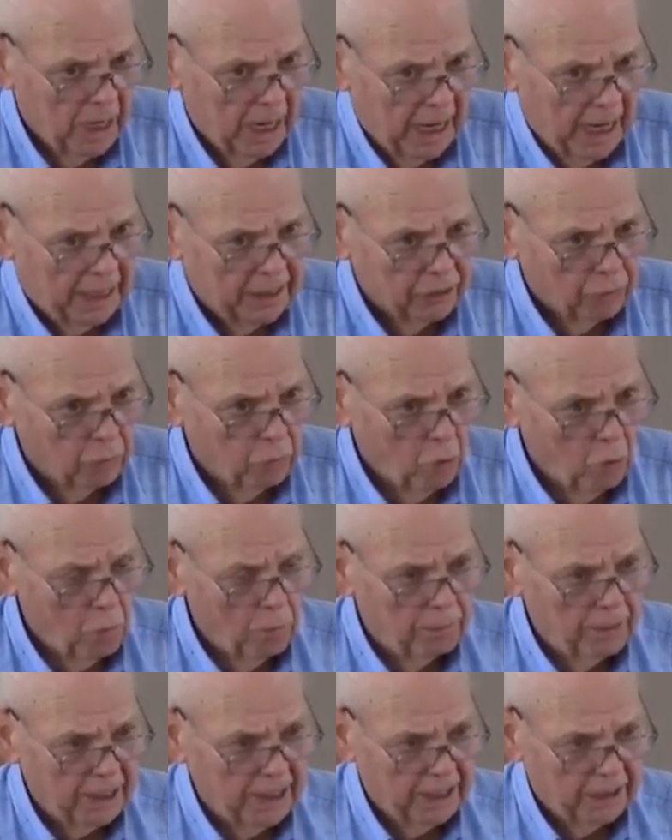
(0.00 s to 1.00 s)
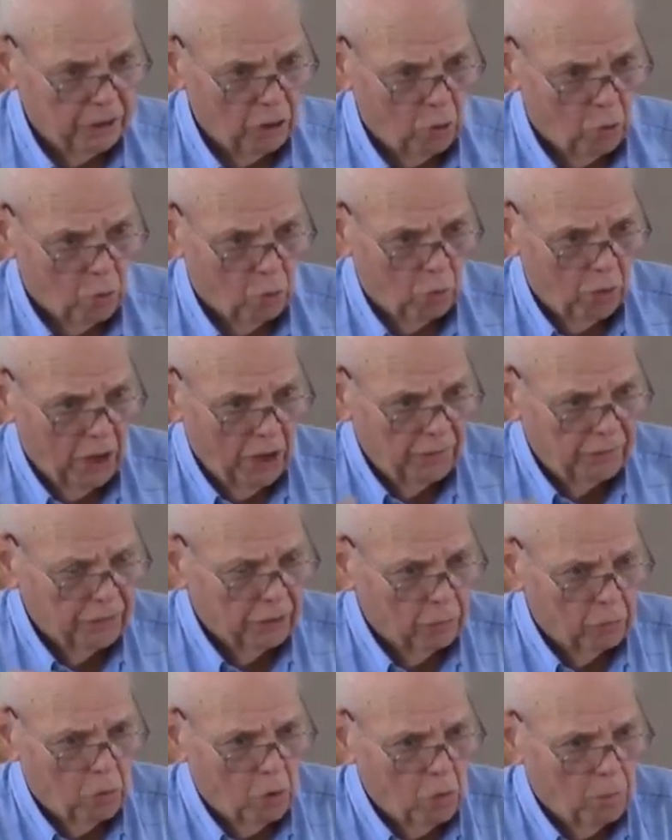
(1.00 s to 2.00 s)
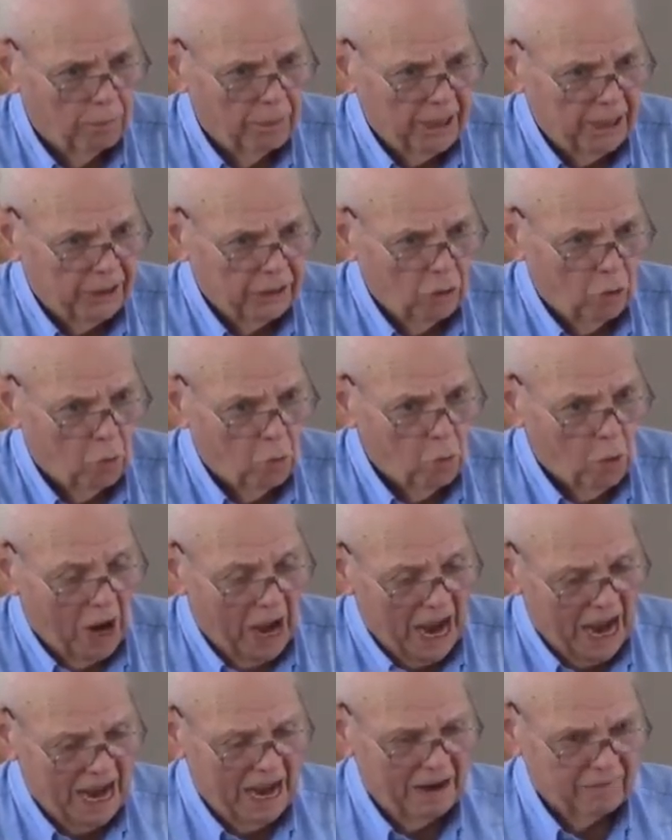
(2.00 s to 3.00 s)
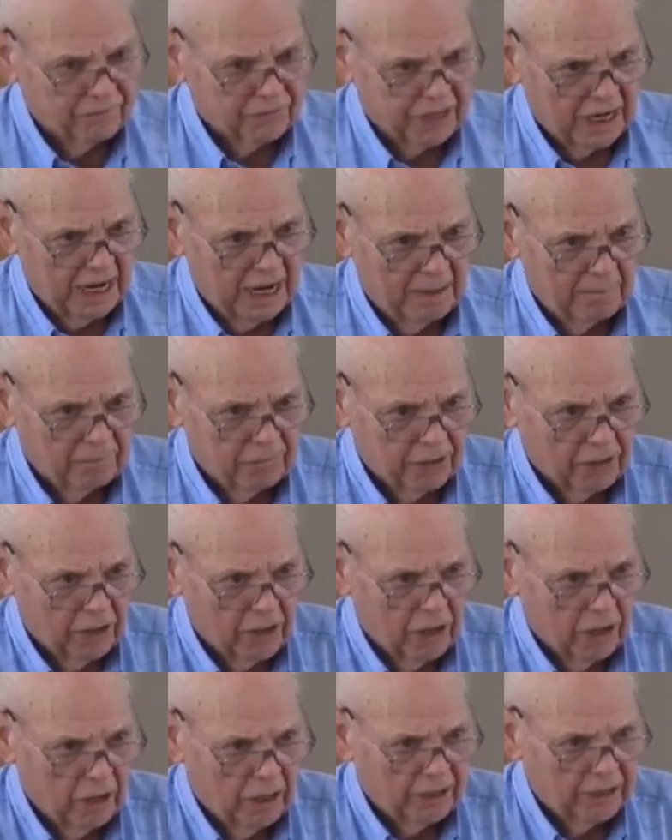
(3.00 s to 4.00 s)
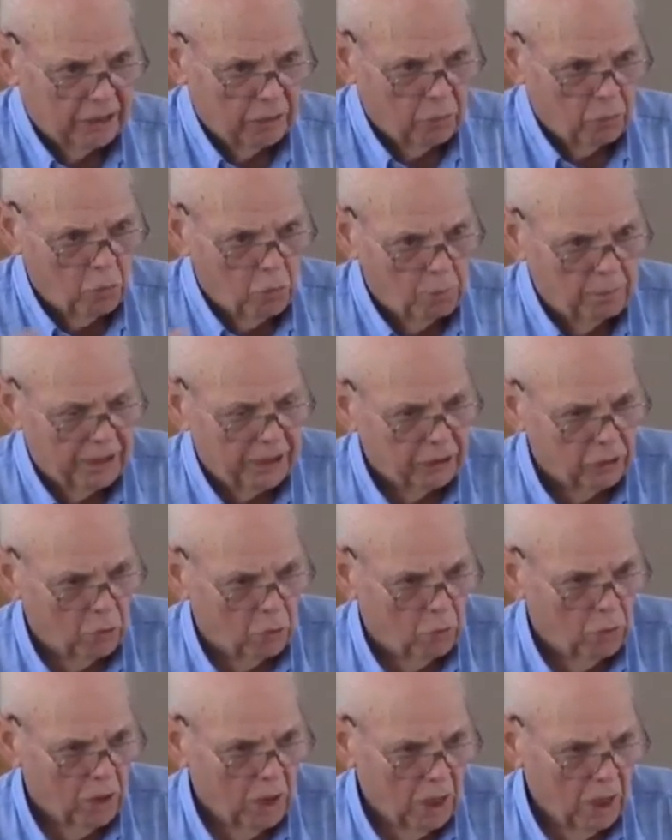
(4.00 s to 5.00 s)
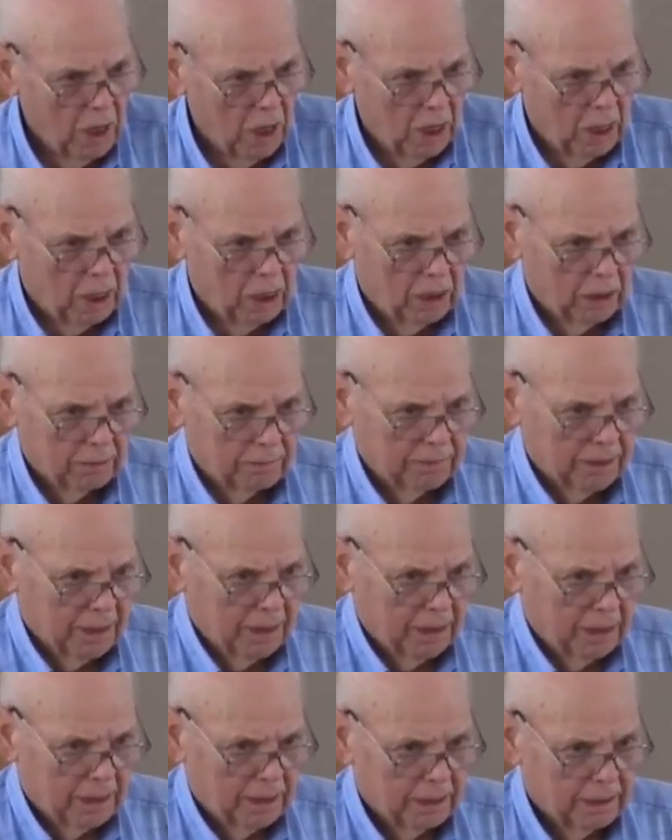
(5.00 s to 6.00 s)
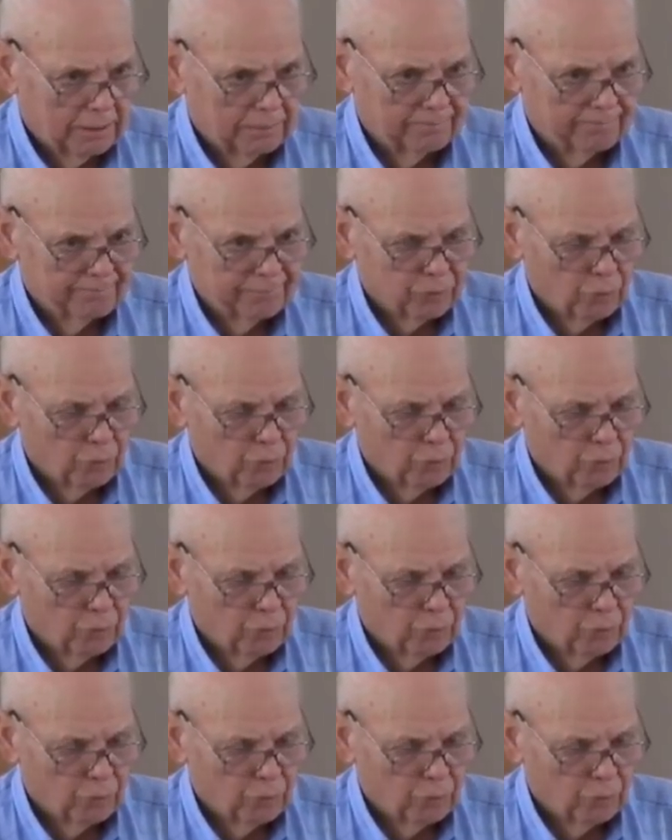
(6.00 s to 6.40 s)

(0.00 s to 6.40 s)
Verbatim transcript: And there won't be no there won't be no half time there, and there won't be no uh, uh,